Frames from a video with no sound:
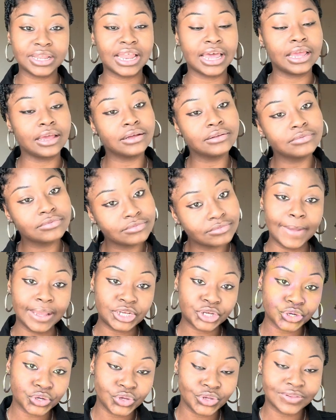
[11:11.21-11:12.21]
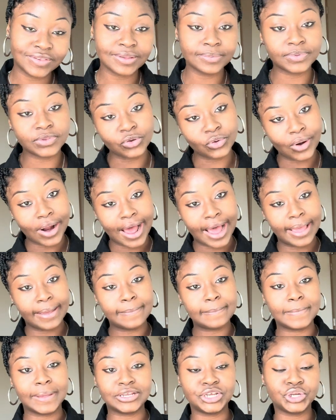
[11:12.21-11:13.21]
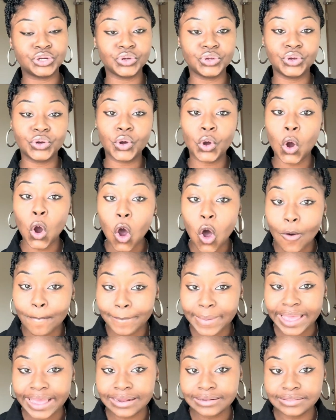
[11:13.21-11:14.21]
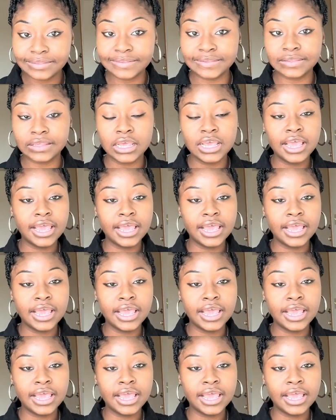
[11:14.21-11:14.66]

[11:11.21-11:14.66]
Like, make sure you subscribe, make sure you comment.